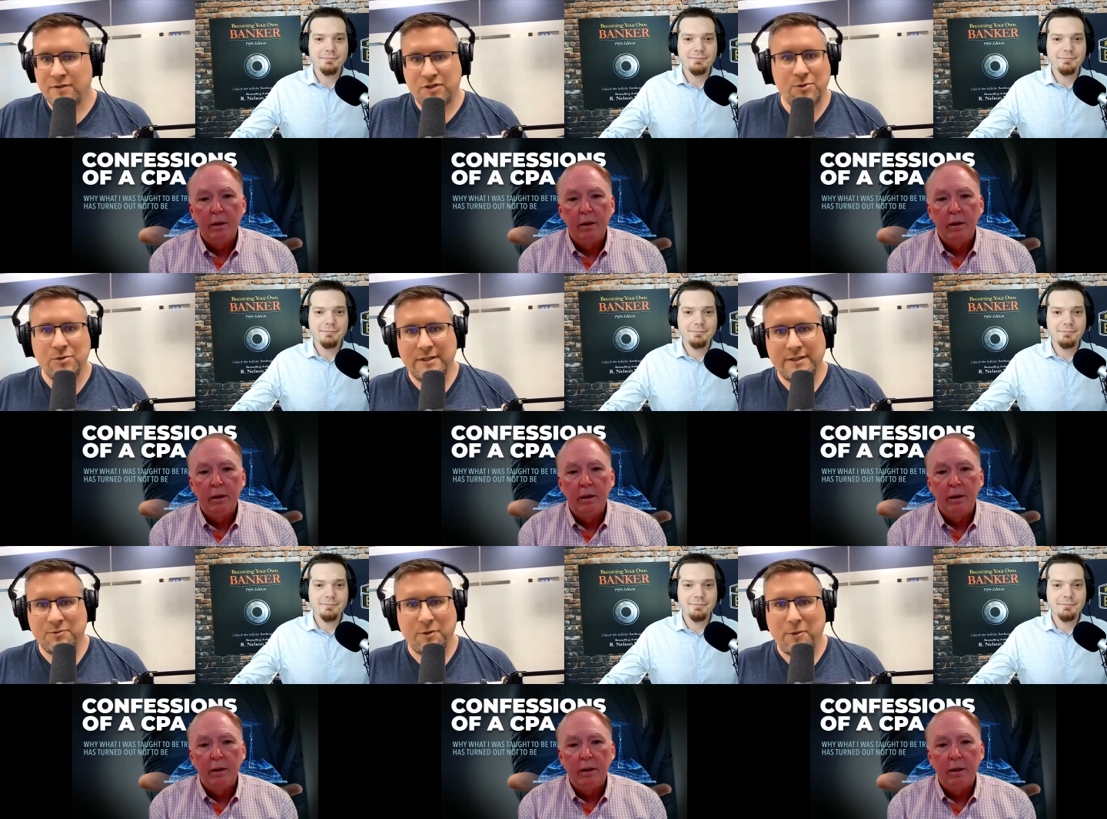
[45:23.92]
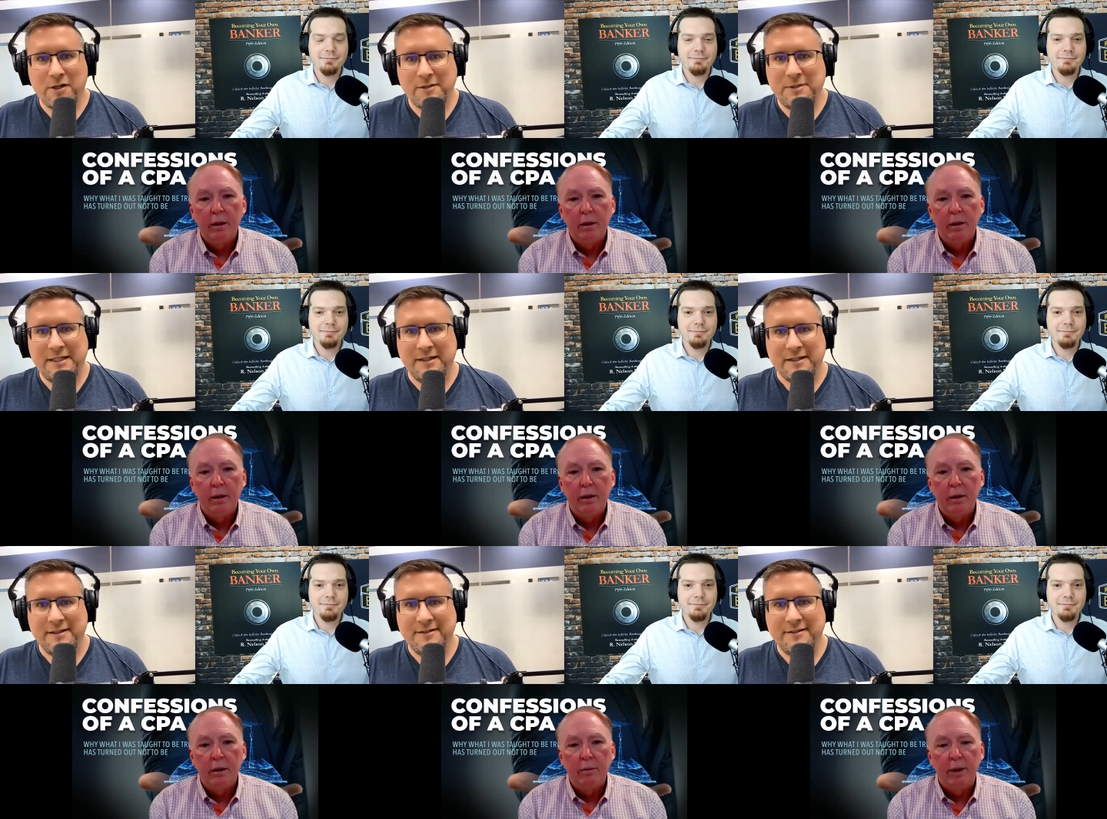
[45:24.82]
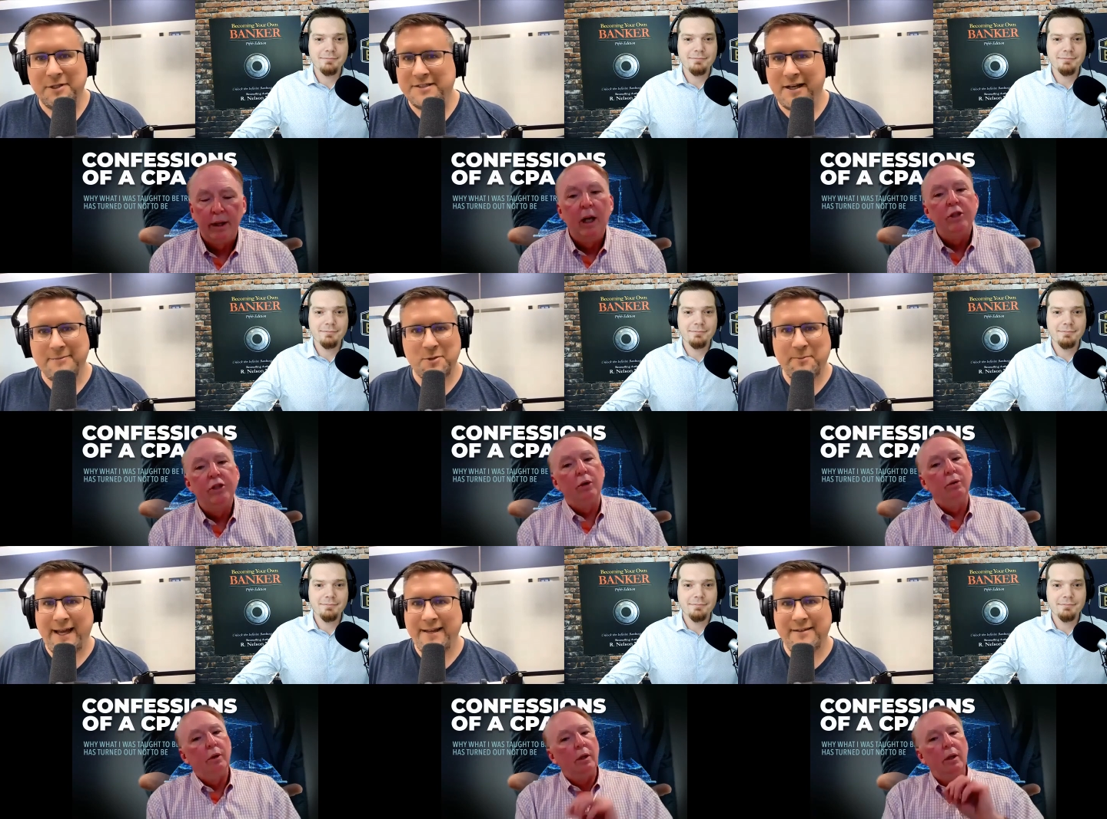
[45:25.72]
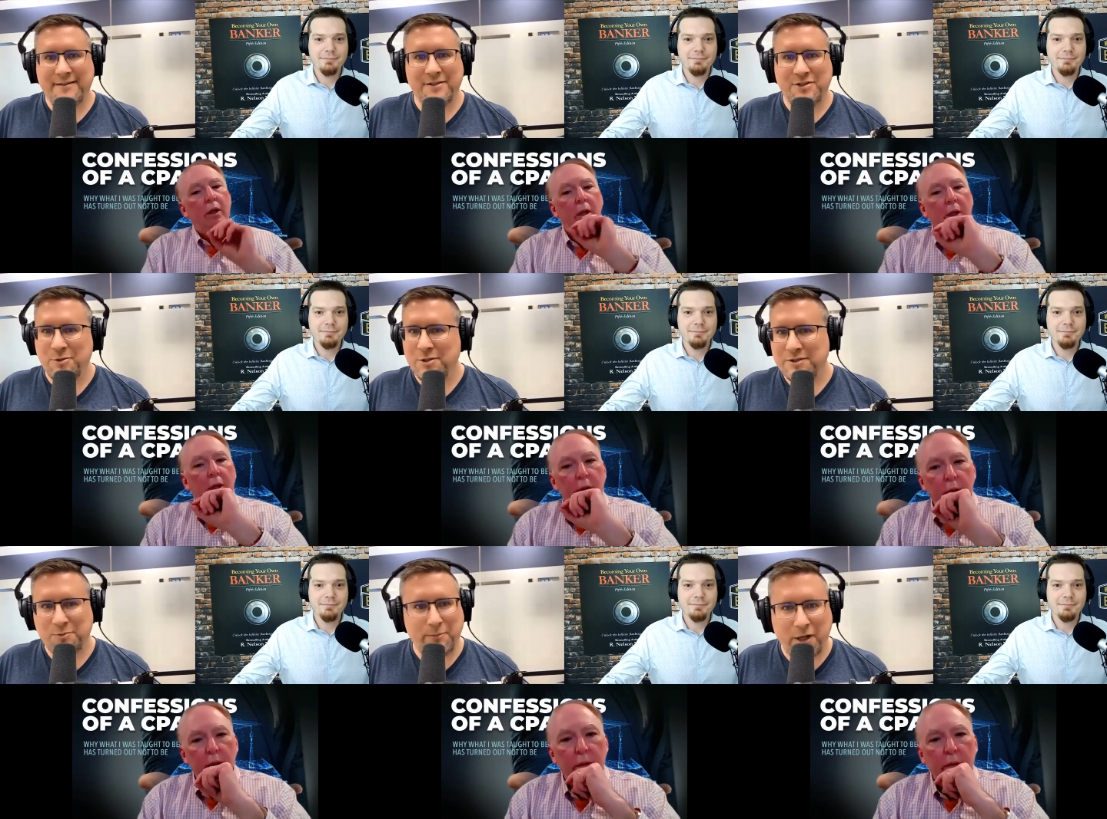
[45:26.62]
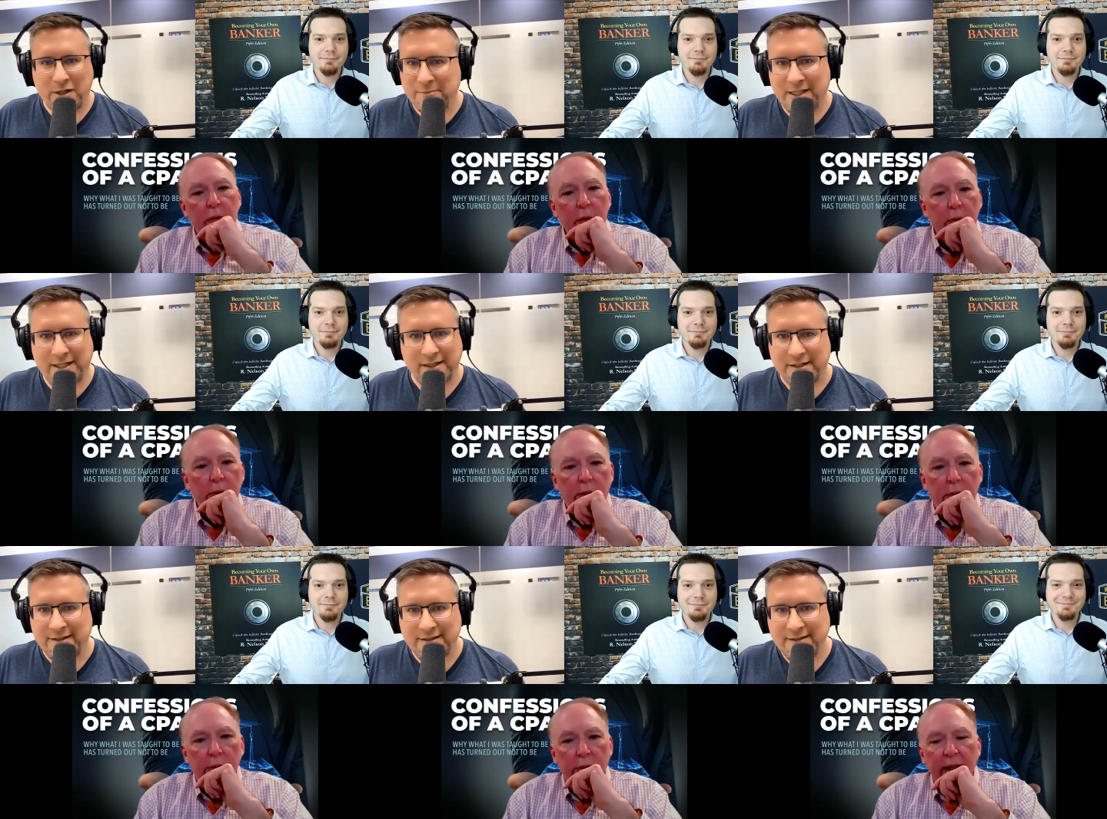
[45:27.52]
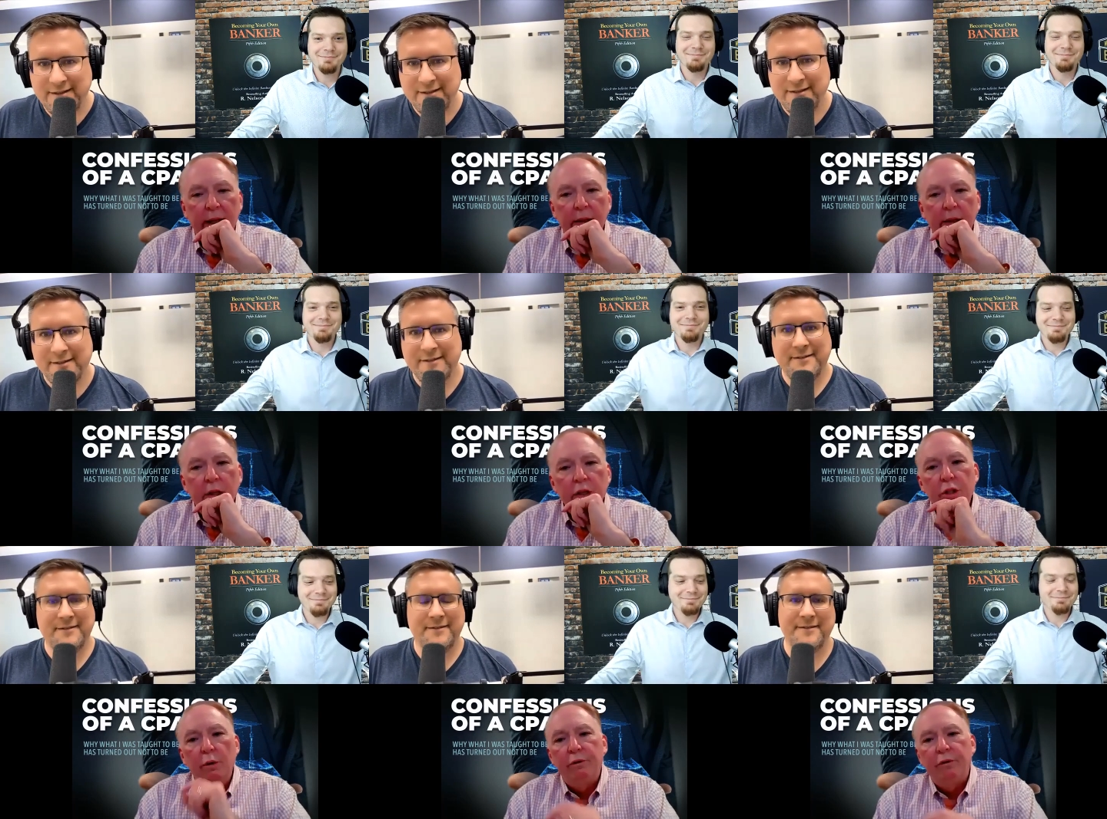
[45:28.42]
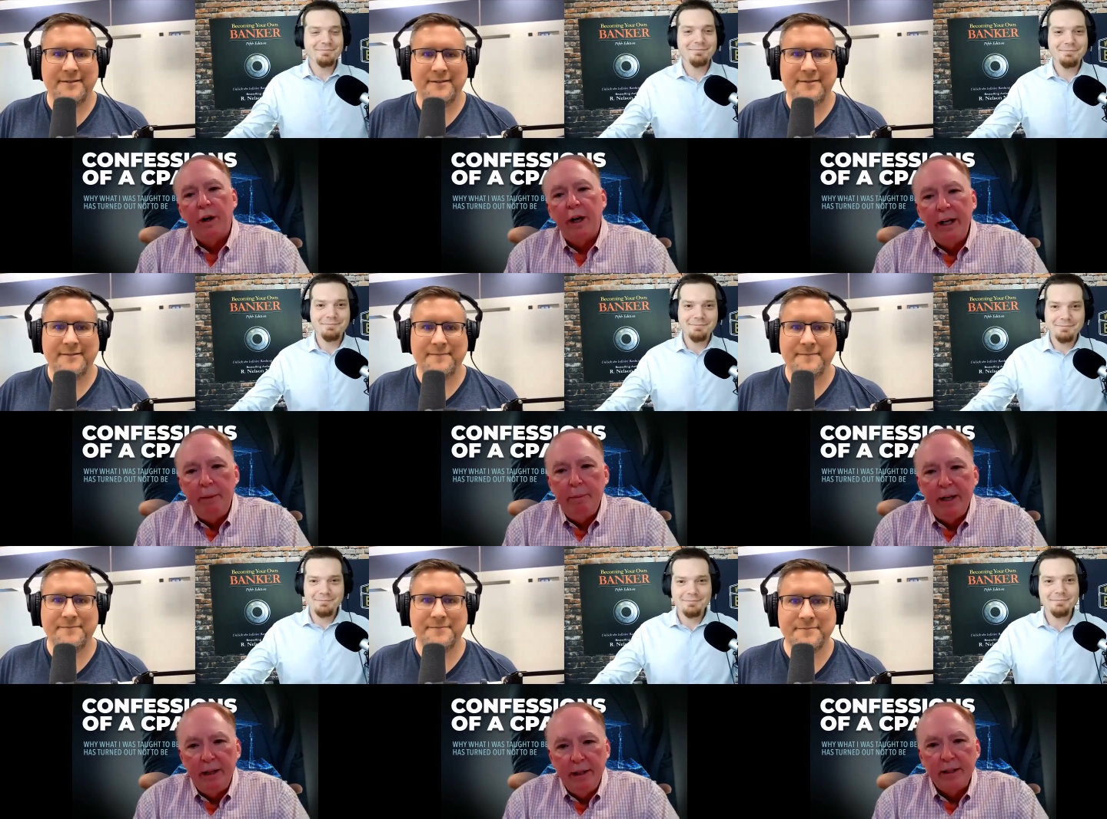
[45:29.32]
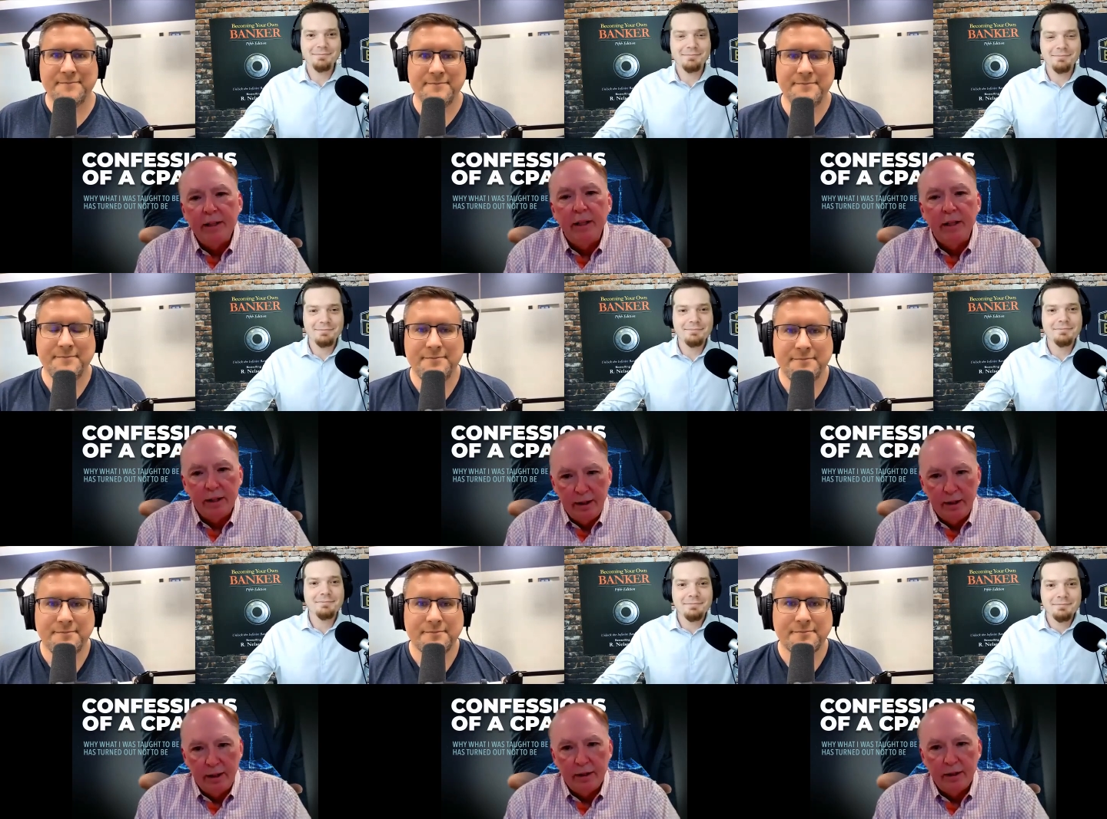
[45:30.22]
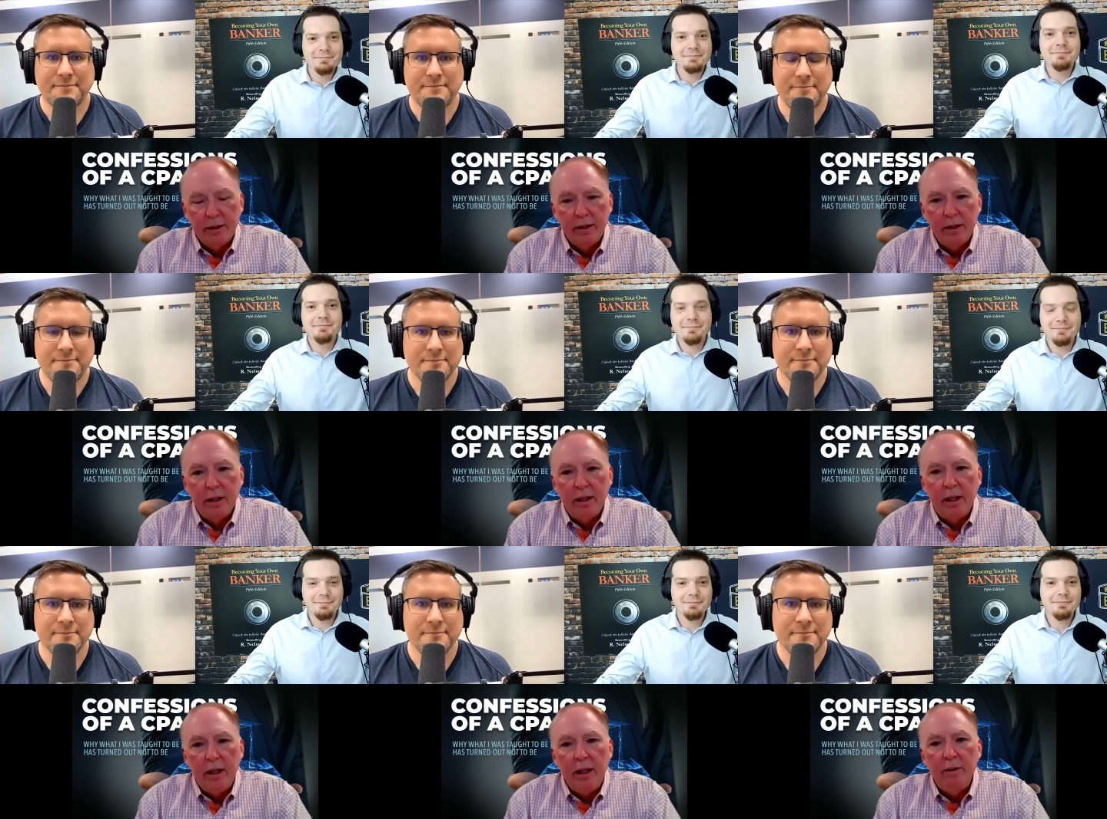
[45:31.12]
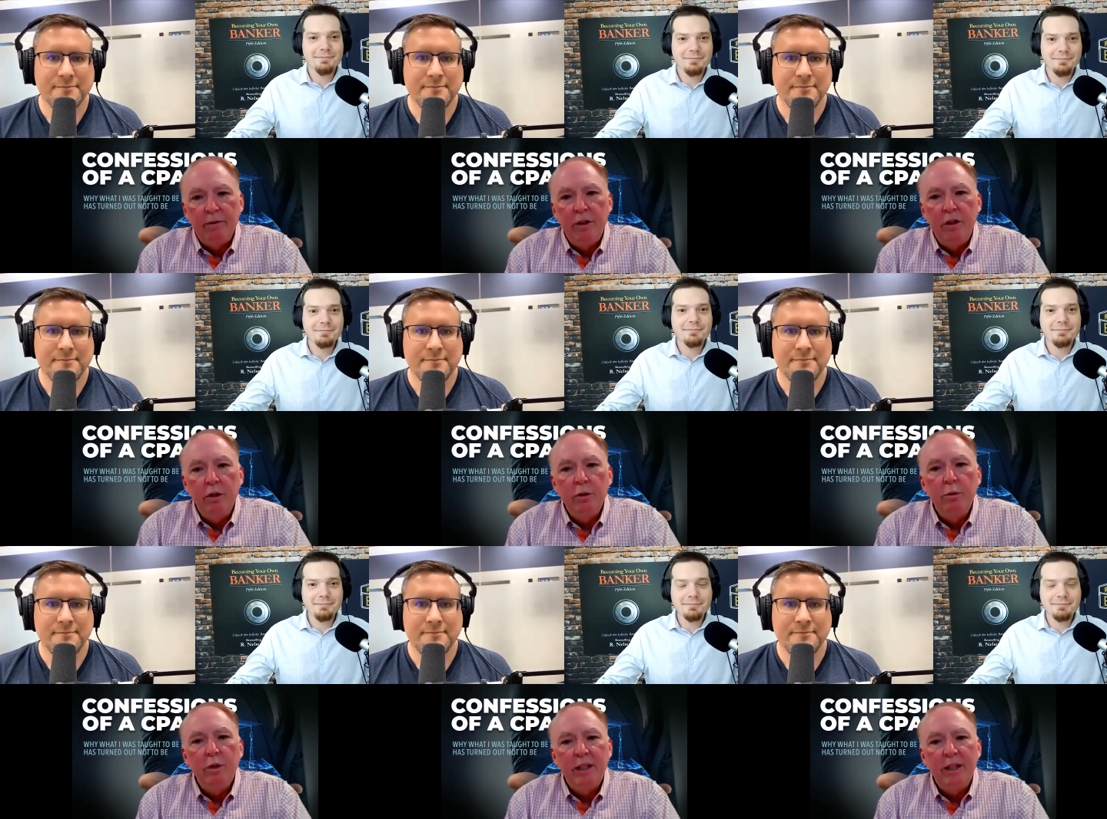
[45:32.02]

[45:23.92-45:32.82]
Speaker 1: the tool is remarkably good. When times are bad, the tool is remarkably good.
Speaker 2: Yeah. So, for anybody listening to this, if you